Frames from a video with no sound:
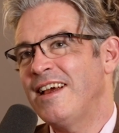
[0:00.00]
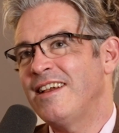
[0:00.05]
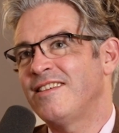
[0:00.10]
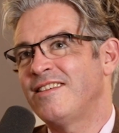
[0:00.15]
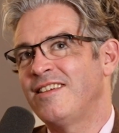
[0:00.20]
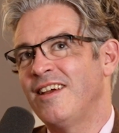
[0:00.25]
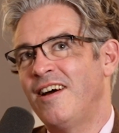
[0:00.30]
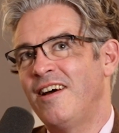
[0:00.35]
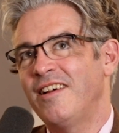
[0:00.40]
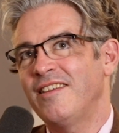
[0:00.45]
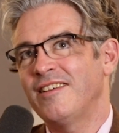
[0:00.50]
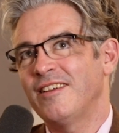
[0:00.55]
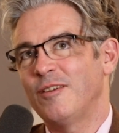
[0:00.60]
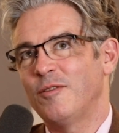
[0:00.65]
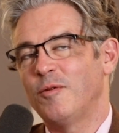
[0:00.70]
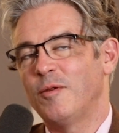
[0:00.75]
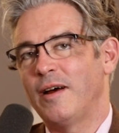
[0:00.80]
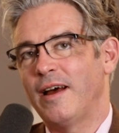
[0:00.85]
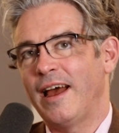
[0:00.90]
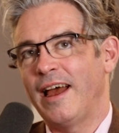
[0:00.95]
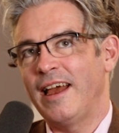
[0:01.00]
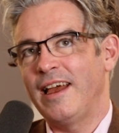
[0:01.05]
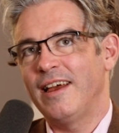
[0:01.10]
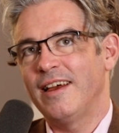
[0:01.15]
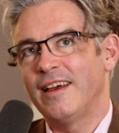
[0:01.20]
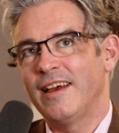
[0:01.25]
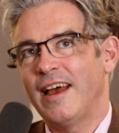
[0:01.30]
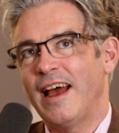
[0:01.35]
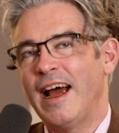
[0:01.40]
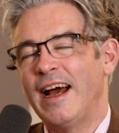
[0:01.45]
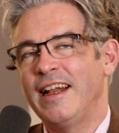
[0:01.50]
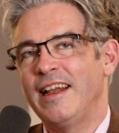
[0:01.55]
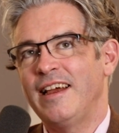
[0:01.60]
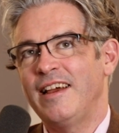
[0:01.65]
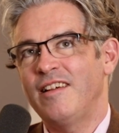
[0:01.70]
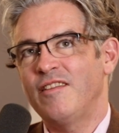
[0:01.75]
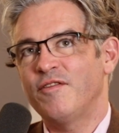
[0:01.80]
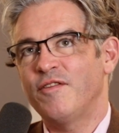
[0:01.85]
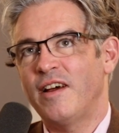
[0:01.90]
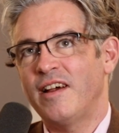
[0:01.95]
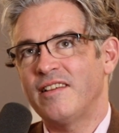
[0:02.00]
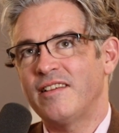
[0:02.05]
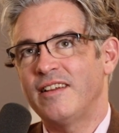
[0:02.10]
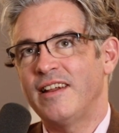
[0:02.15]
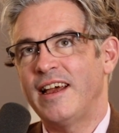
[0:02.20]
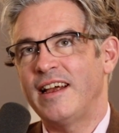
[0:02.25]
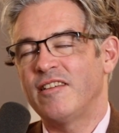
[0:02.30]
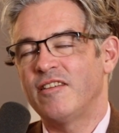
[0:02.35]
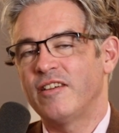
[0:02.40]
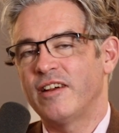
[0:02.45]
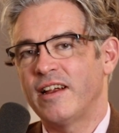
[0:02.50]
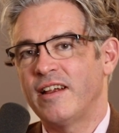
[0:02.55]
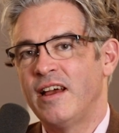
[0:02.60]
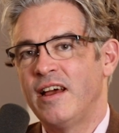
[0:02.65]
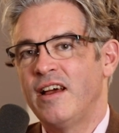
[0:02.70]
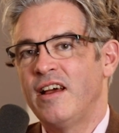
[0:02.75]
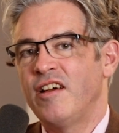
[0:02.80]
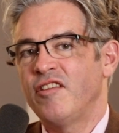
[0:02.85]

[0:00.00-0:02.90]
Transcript: it does in a way, and it is fascinating to look at.